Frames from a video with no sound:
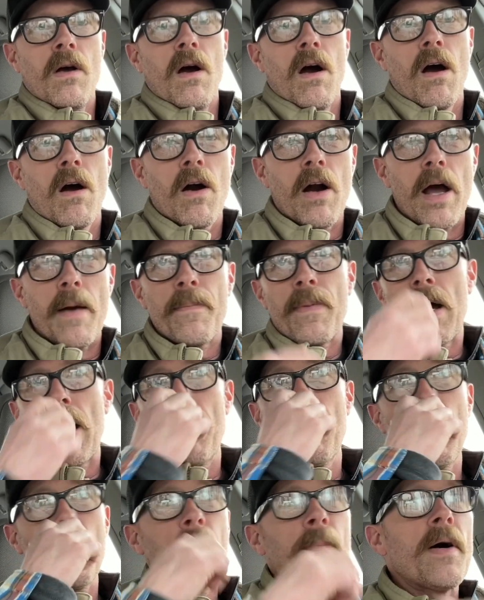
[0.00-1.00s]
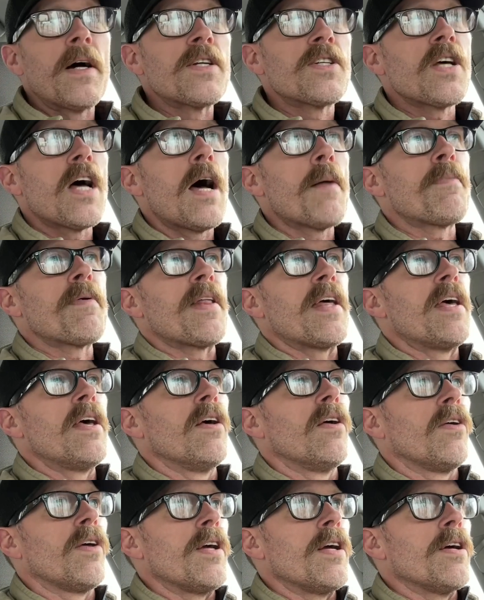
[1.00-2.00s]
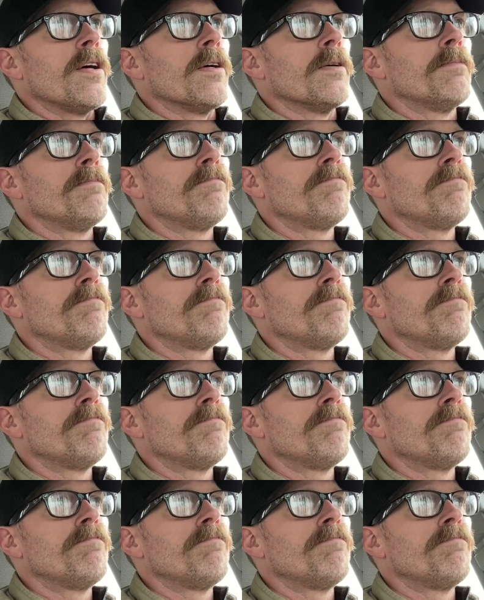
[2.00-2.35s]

All right, I'm up on top of the hill here.